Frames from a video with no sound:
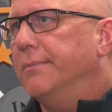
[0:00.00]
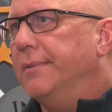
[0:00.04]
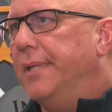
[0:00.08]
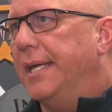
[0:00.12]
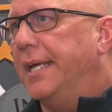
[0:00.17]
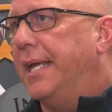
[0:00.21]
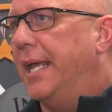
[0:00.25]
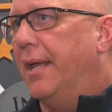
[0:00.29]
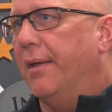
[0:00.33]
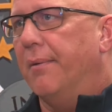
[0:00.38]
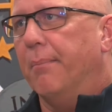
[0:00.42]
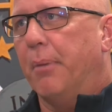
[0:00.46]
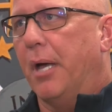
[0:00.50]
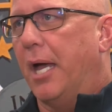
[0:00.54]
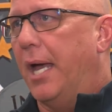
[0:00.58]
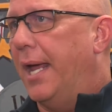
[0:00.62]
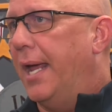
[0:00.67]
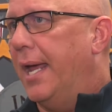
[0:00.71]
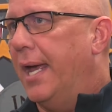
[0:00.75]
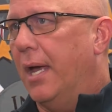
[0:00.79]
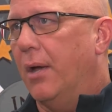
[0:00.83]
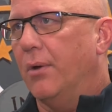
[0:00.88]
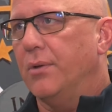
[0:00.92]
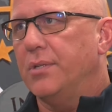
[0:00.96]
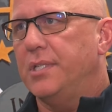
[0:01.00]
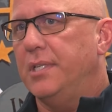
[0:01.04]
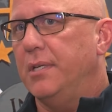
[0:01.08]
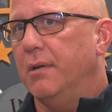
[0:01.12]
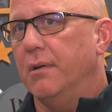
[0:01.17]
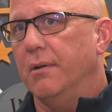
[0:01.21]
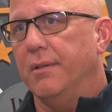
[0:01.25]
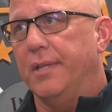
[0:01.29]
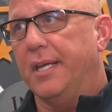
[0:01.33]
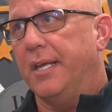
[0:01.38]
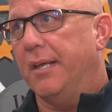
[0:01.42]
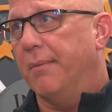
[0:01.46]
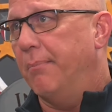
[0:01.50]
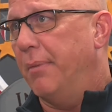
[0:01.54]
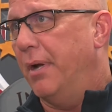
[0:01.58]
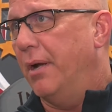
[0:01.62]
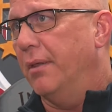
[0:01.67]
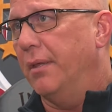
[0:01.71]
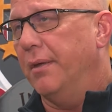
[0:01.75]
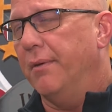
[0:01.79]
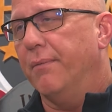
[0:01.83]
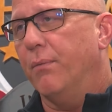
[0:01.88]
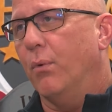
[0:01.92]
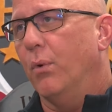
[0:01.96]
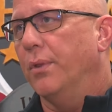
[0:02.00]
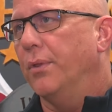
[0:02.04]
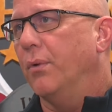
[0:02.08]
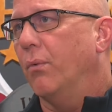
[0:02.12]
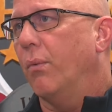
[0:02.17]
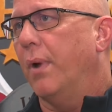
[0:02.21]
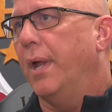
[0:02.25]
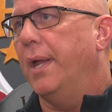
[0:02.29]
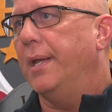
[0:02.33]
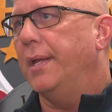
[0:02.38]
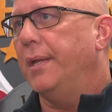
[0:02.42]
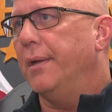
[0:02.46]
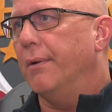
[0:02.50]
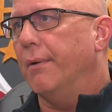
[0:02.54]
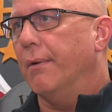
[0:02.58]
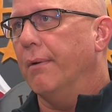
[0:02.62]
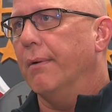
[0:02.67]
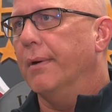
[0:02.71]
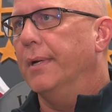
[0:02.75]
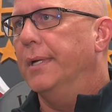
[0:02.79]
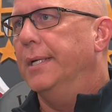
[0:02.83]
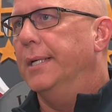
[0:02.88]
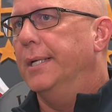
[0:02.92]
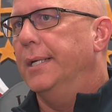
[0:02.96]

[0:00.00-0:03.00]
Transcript: They can't buy a house here. They can barely afford the rent here.